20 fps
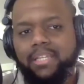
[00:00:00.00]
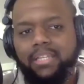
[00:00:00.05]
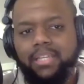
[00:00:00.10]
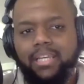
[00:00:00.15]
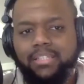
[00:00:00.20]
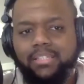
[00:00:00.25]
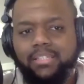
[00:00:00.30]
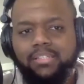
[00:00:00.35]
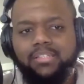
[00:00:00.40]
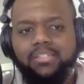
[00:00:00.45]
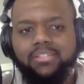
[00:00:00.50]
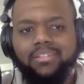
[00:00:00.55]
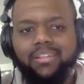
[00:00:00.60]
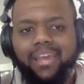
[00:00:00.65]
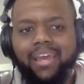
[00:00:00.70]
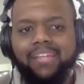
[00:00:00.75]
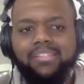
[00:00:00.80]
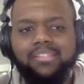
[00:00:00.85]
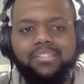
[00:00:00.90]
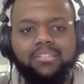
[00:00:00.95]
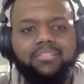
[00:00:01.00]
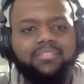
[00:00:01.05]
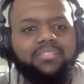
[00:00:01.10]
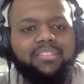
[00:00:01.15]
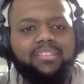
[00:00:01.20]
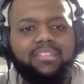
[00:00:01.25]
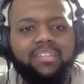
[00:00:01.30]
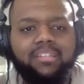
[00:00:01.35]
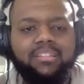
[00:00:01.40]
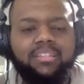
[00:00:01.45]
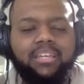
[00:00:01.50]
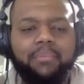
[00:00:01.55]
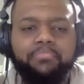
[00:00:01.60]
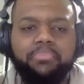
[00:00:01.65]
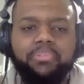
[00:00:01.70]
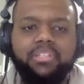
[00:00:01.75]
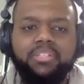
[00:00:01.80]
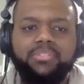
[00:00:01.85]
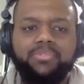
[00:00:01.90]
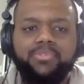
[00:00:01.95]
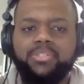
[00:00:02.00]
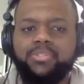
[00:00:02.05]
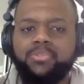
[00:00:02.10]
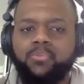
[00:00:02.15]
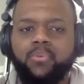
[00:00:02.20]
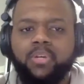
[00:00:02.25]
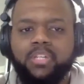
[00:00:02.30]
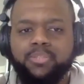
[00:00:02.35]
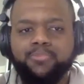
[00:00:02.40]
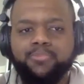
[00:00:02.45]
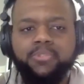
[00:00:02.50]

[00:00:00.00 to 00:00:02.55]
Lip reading: That's the thing that plagues Russell Westbrook